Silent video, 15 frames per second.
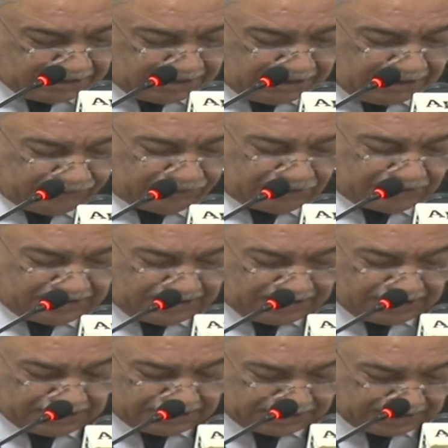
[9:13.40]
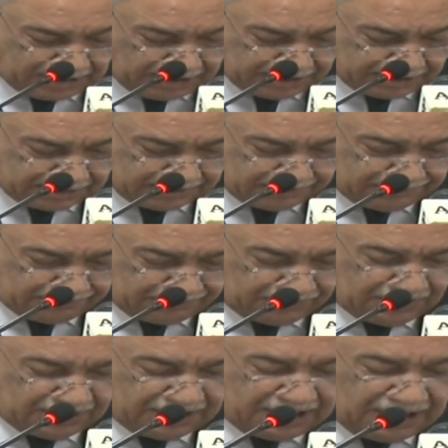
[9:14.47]
for terrorist acts,
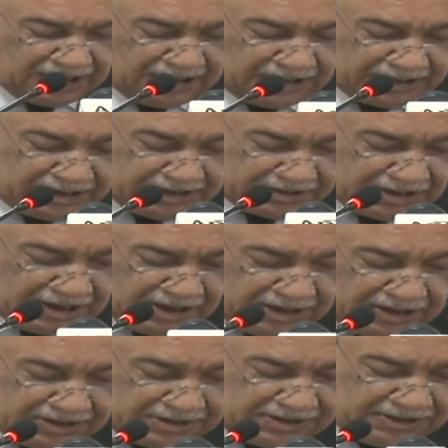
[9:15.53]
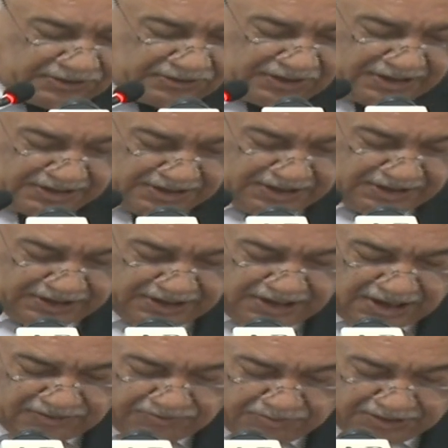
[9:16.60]
killing their targets and threatening the
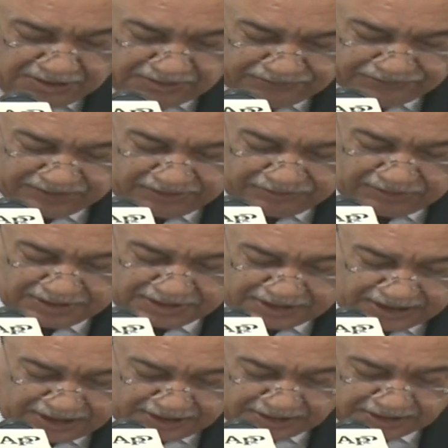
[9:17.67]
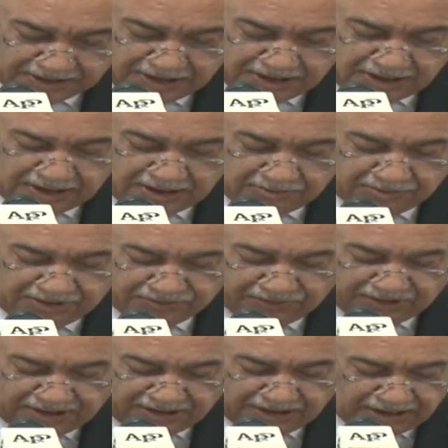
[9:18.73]
governments of several states
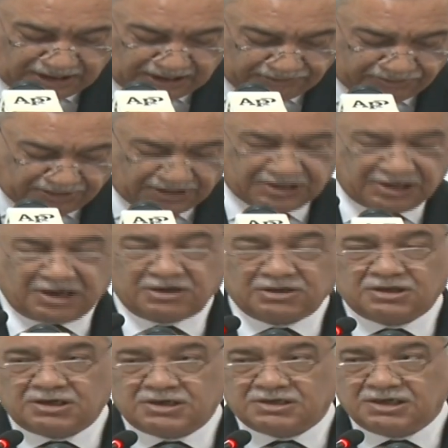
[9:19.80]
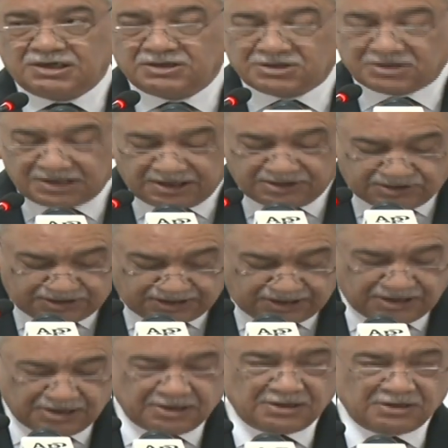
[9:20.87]
between the 11th and 13th century.
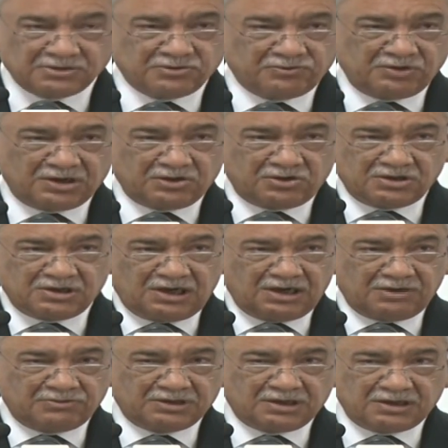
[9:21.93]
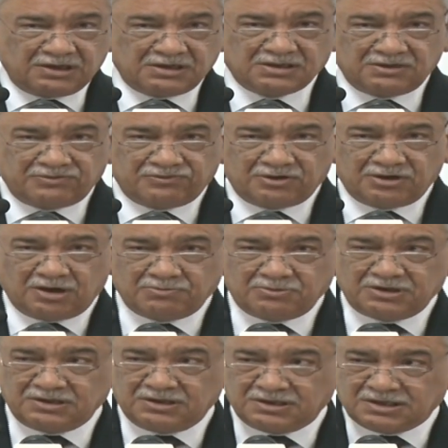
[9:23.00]
So we are not dealing with a recent
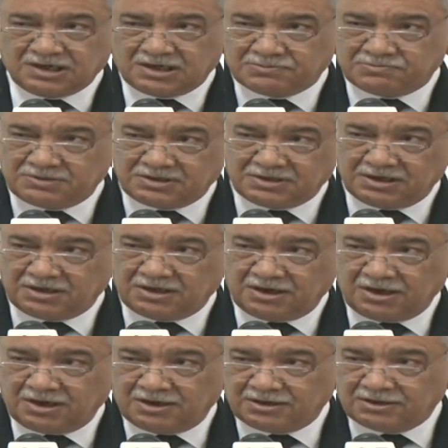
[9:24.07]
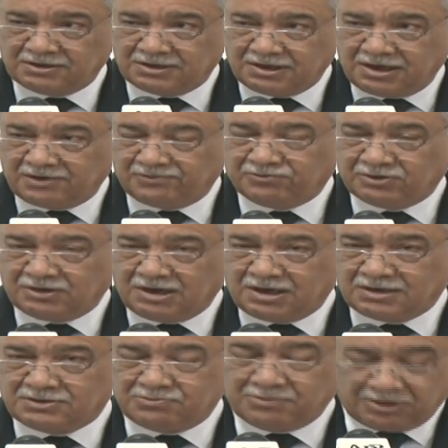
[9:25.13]
phenomenon. This has been there for the
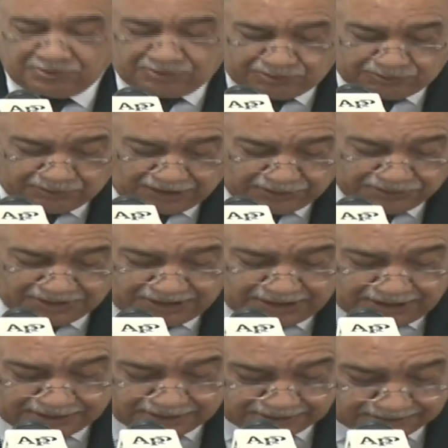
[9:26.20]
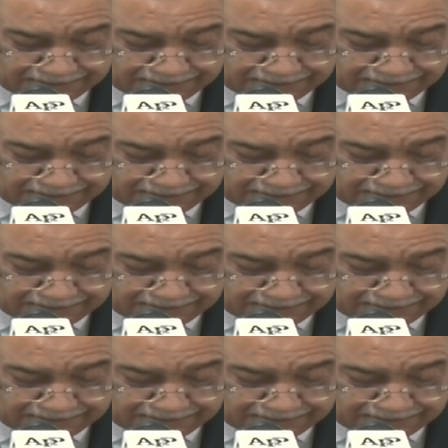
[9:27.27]
last about 2,000 years.